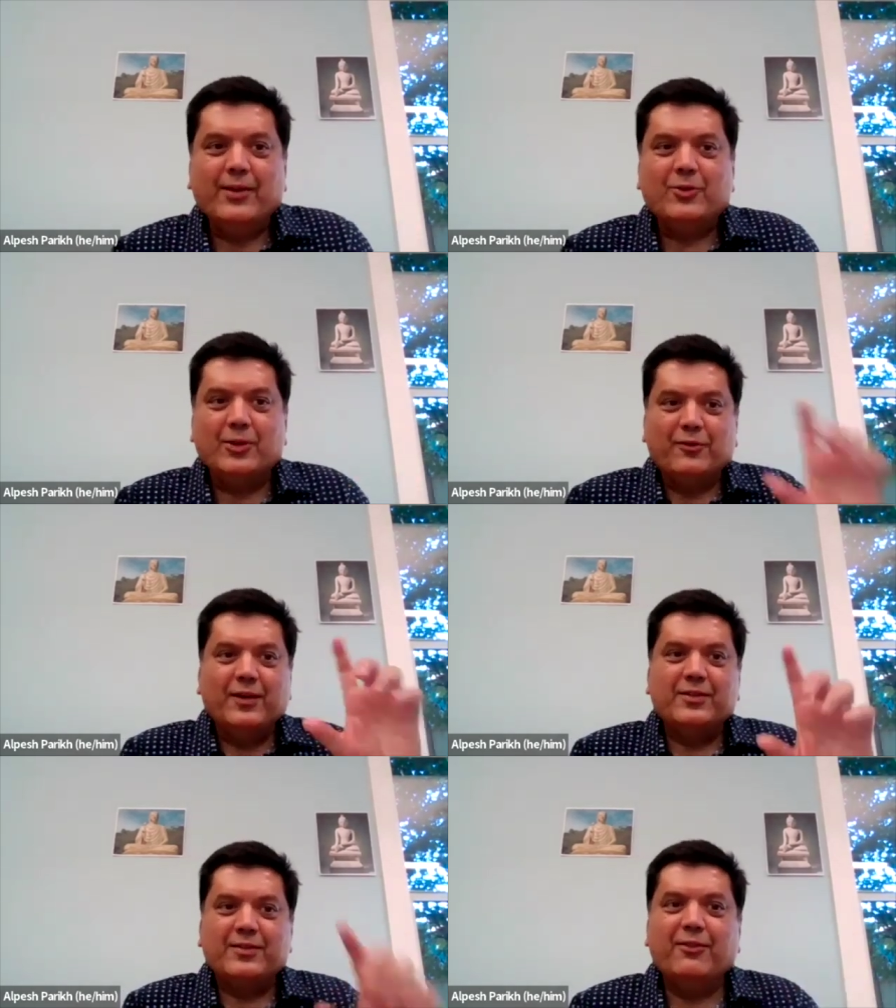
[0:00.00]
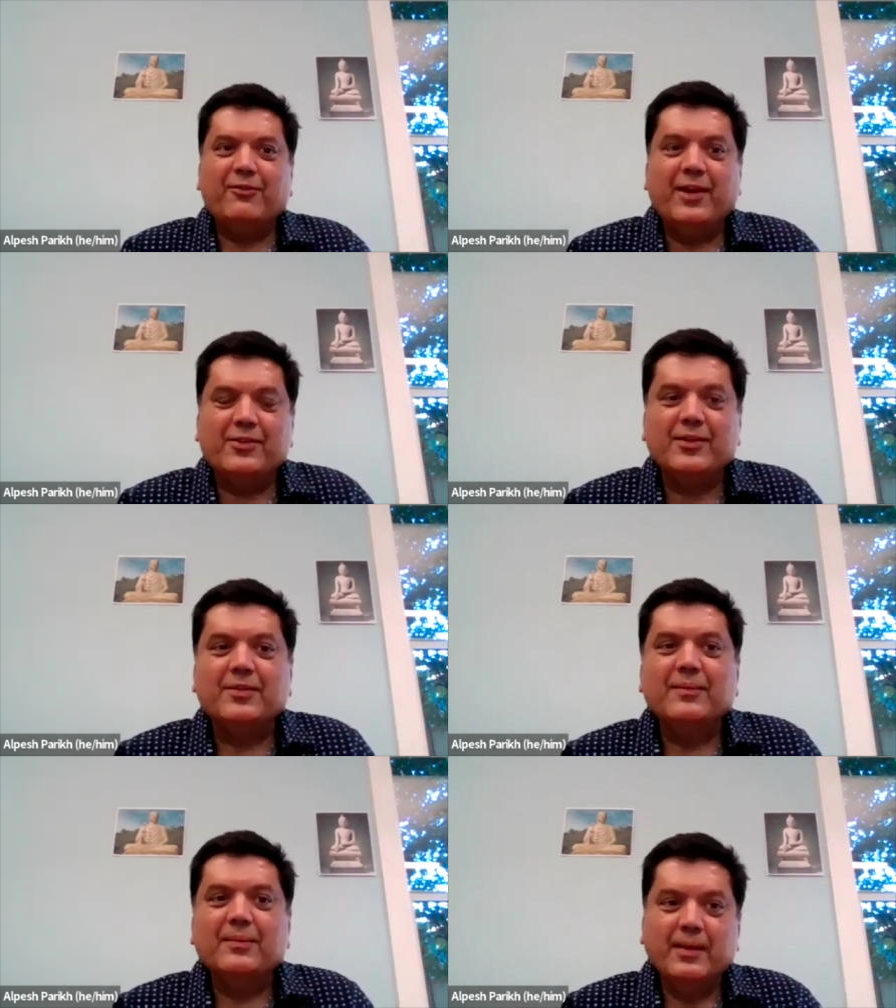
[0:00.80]
Okay, so the first three
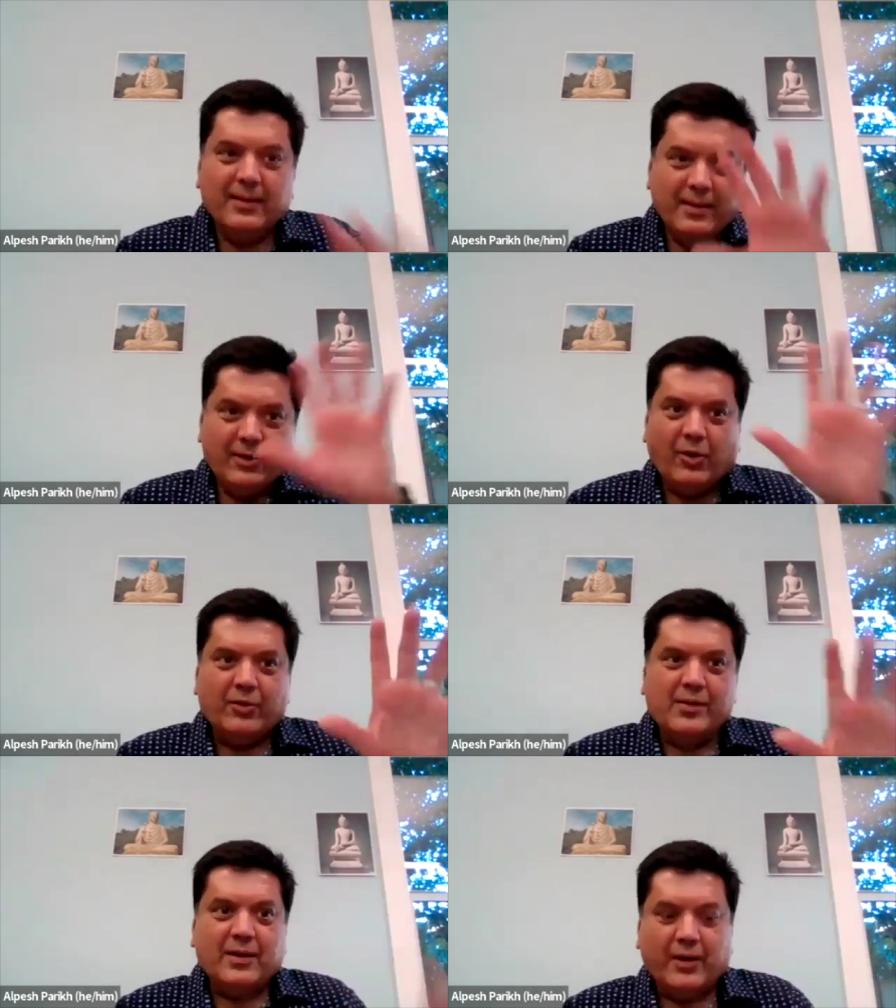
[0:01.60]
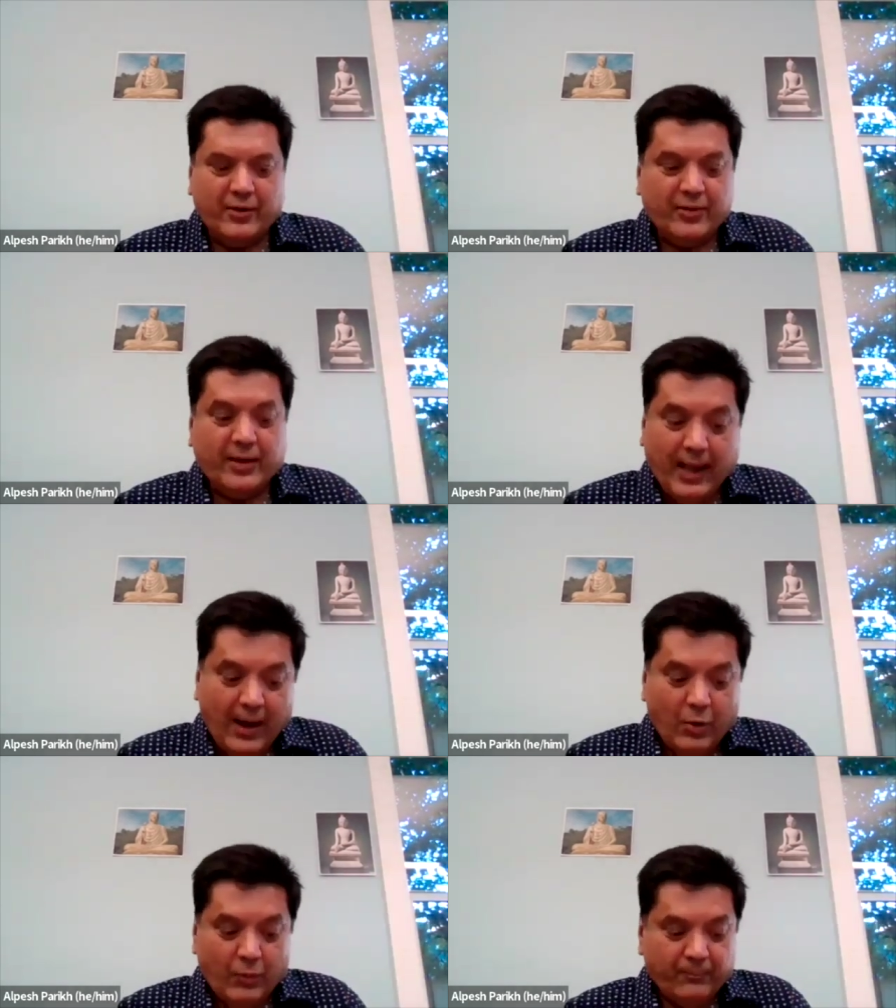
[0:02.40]
phrases, cause and condition.
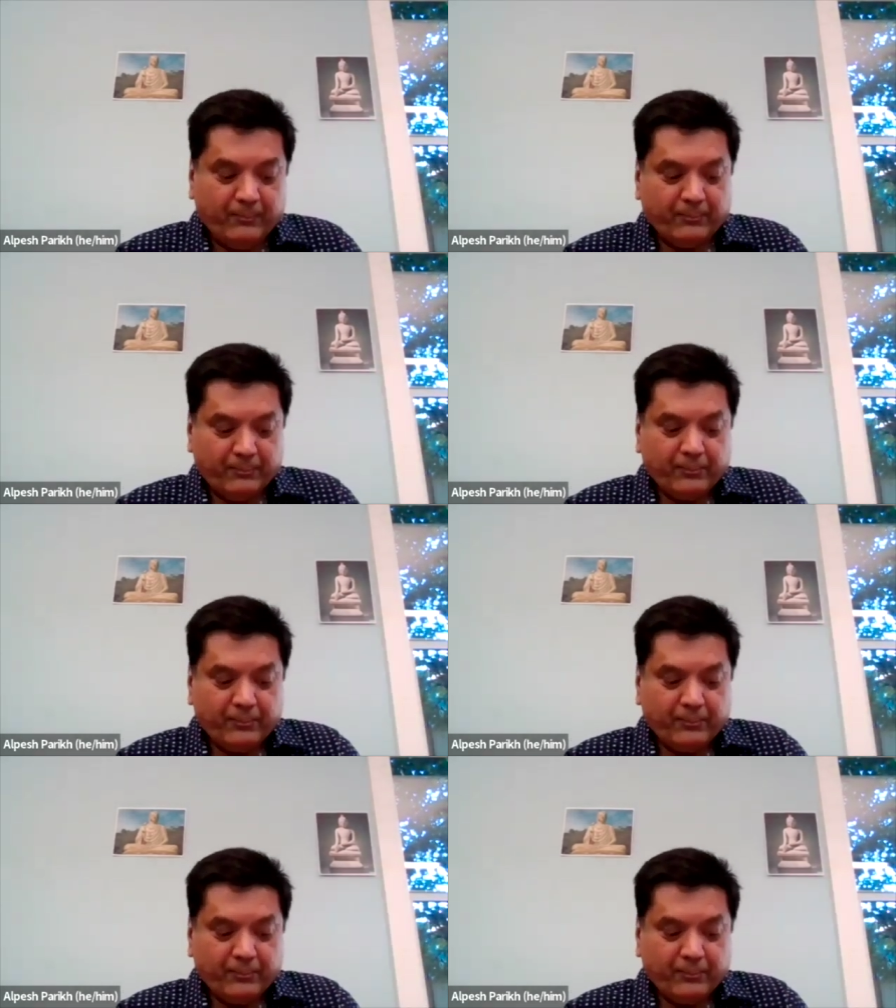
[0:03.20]
Now